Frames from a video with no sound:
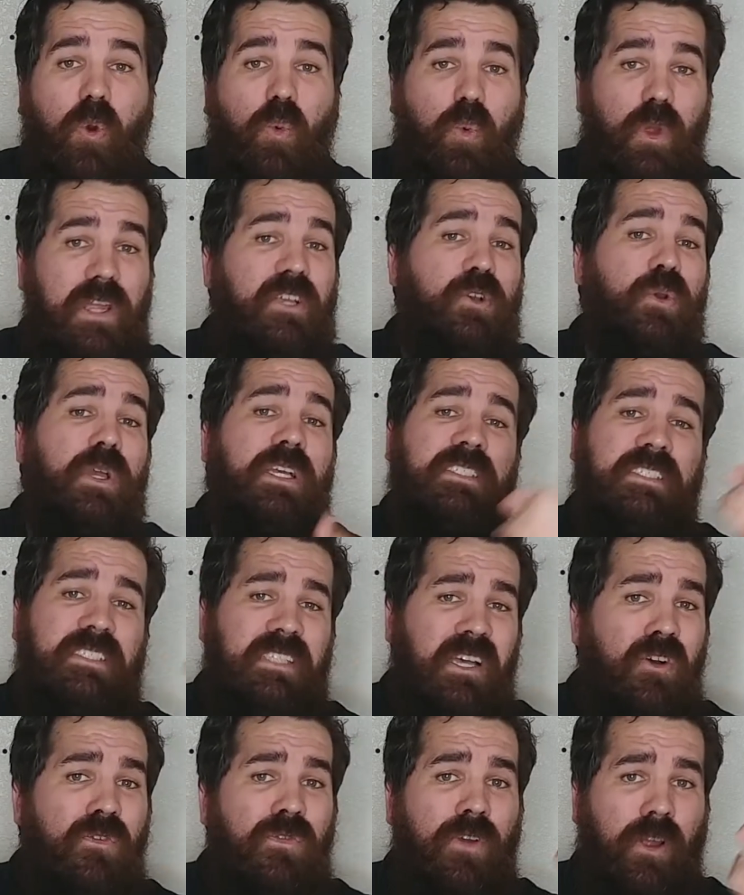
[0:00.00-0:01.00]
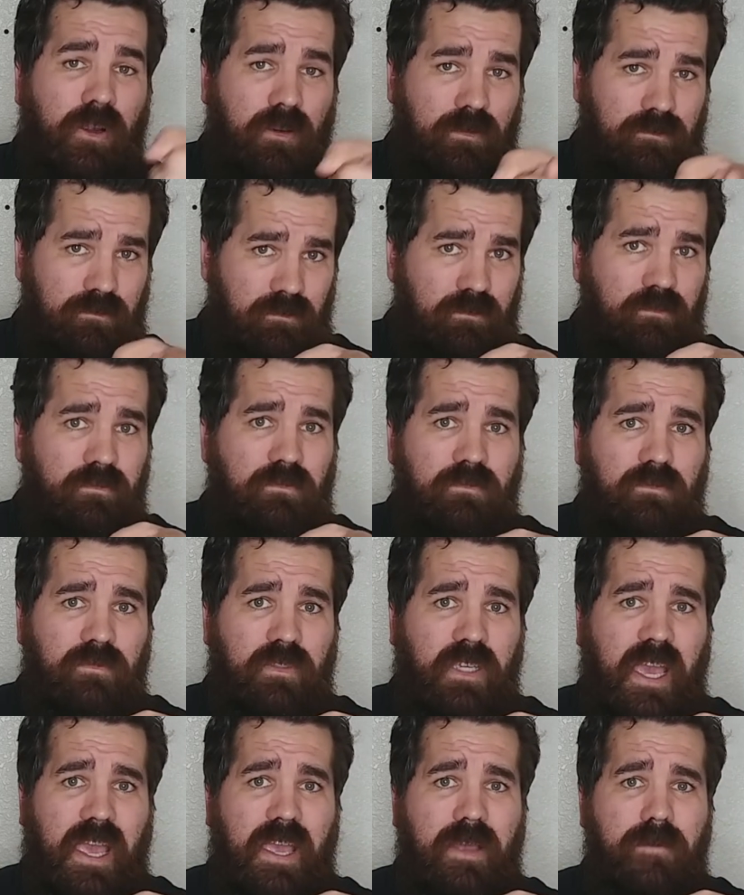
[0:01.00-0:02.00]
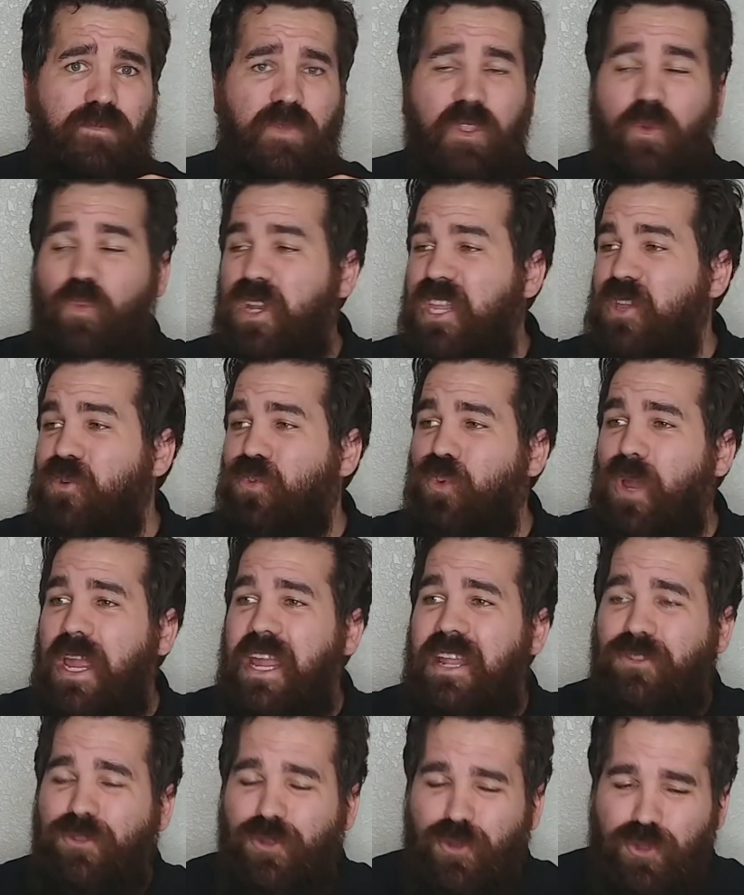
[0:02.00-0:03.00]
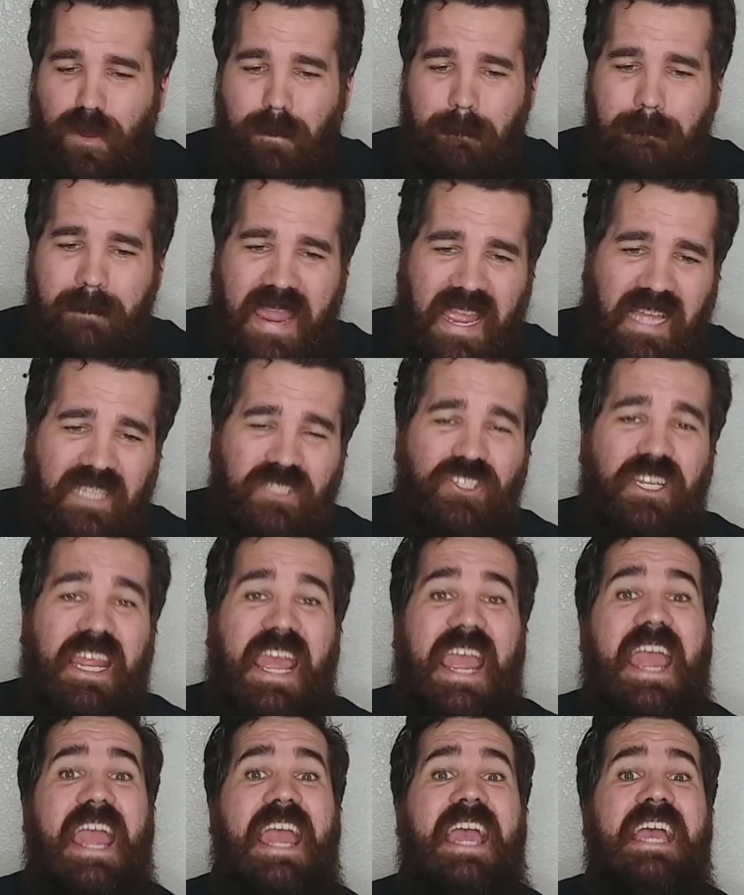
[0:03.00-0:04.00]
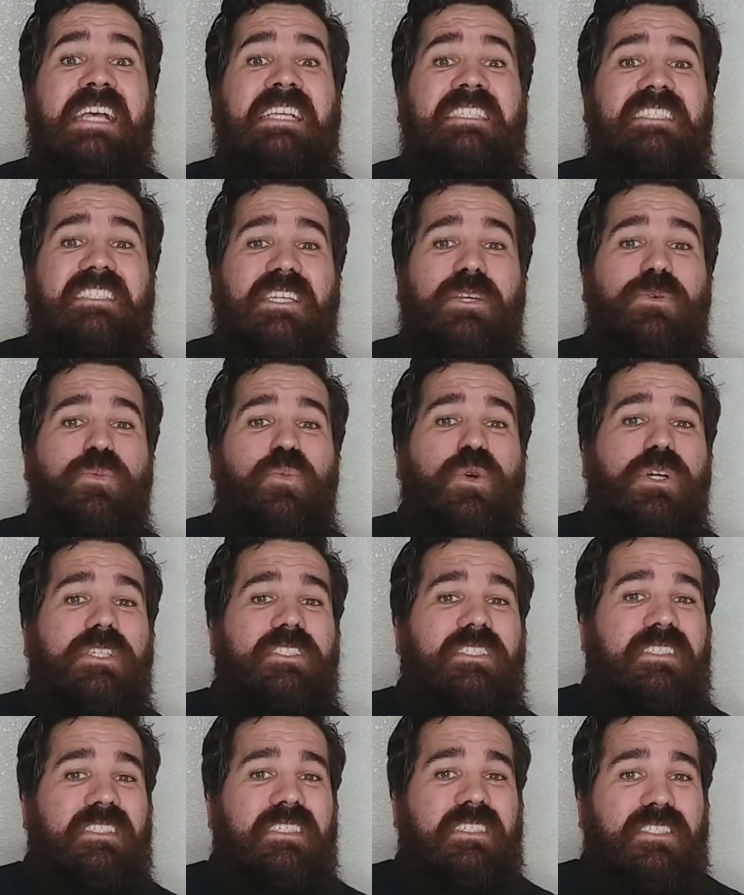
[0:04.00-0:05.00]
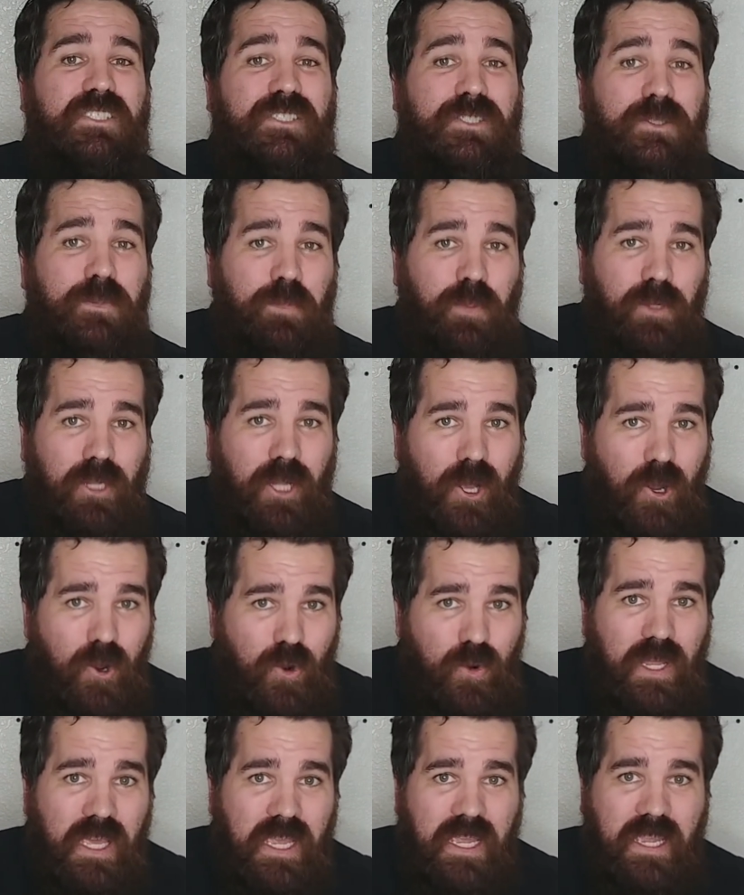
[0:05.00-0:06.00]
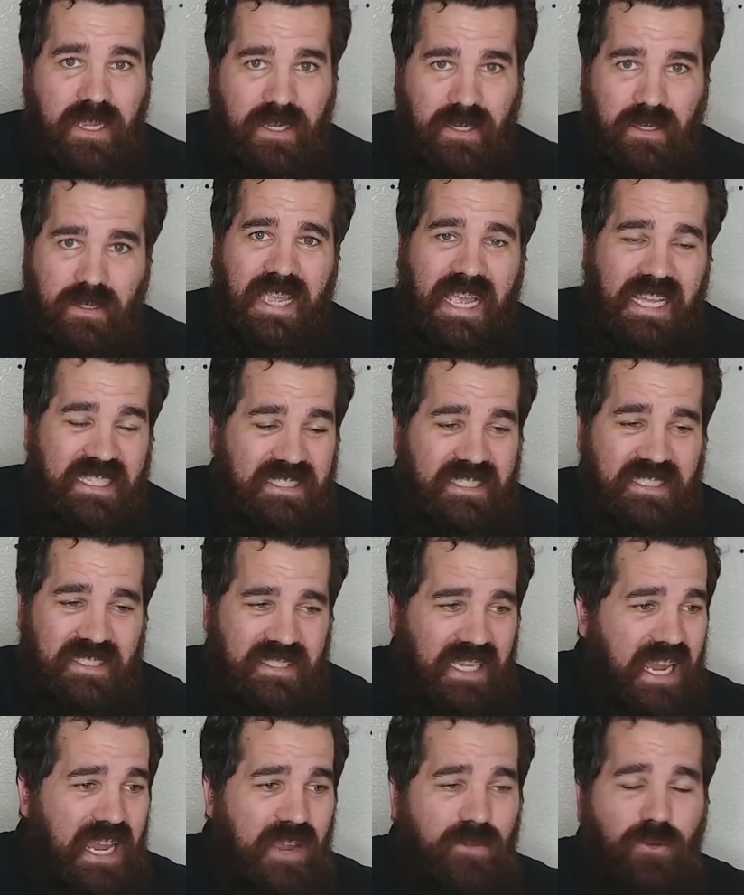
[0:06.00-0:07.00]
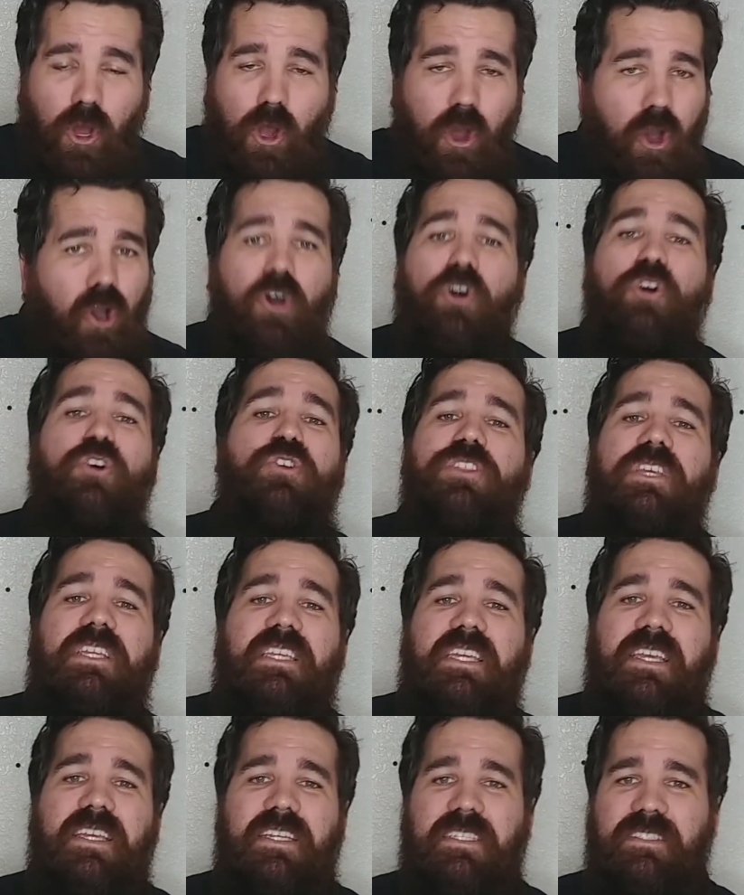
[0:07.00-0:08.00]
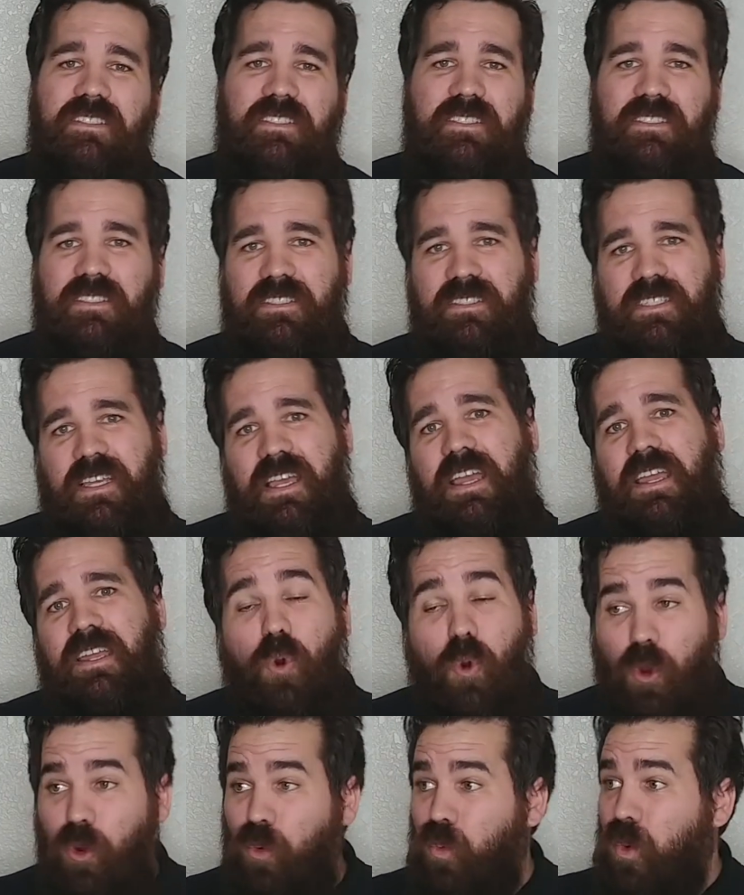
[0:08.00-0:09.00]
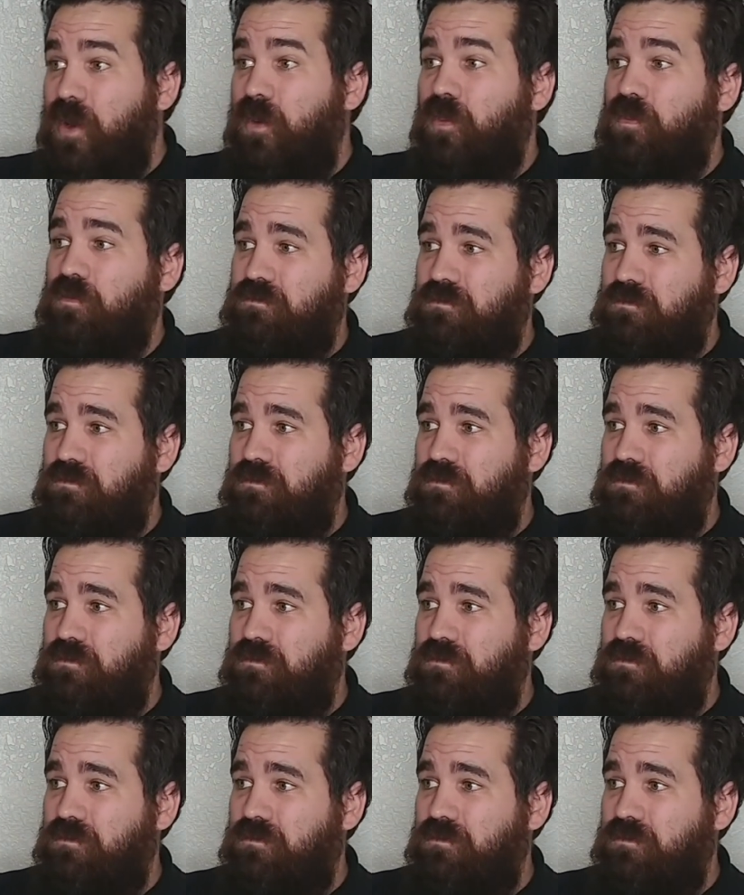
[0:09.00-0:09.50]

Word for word: when Quicksilver, okay, when he ran through the mansion as it was exploding and saved all the kids inside? Or when